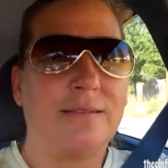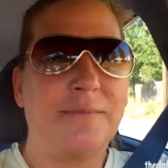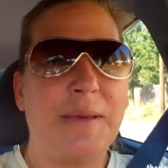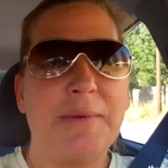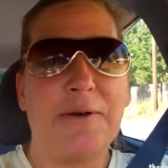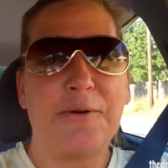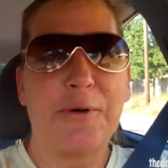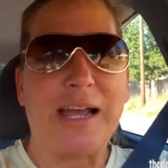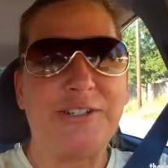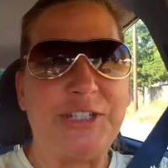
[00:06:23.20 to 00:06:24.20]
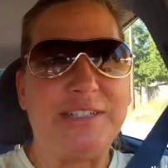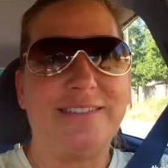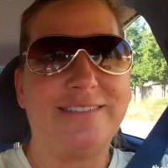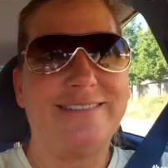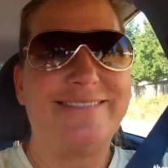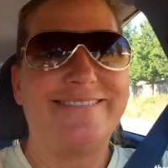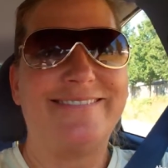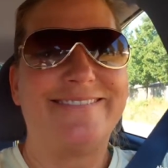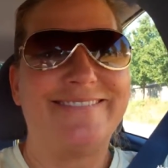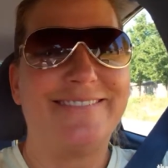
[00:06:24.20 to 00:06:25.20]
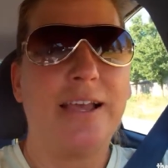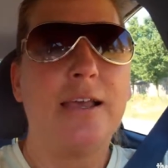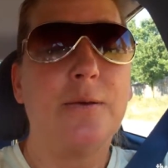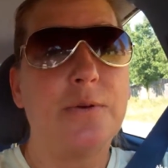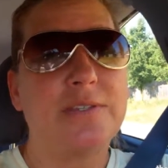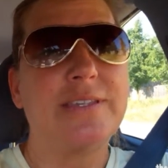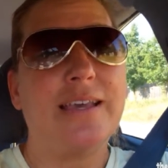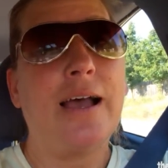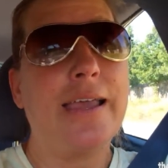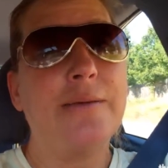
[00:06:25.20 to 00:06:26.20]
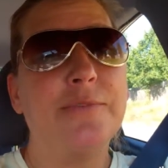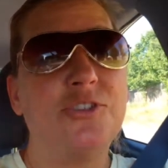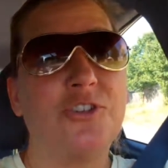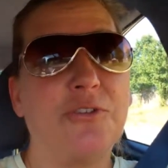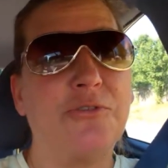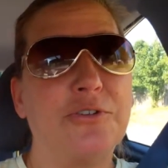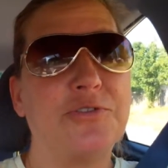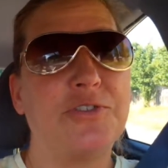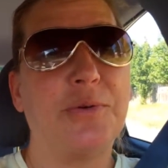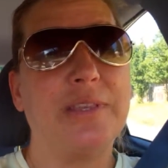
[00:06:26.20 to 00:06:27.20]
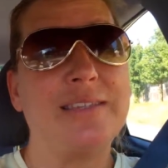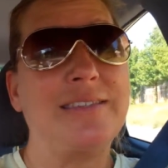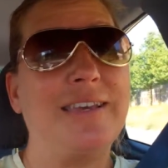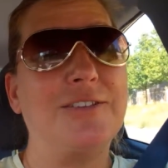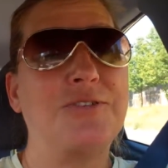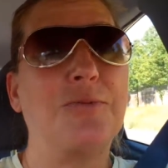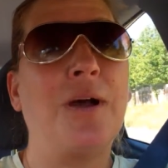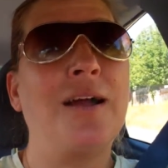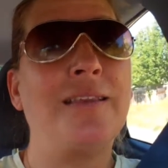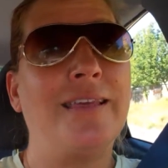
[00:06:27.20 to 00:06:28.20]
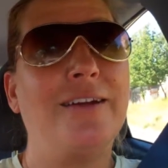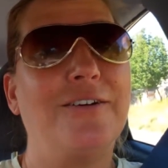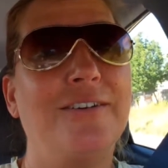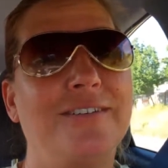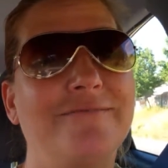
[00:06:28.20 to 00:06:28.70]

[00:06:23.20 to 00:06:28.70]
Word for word: maybe I'll crash it. We'll see. I am the chauffeur, so unless he gets a ride there,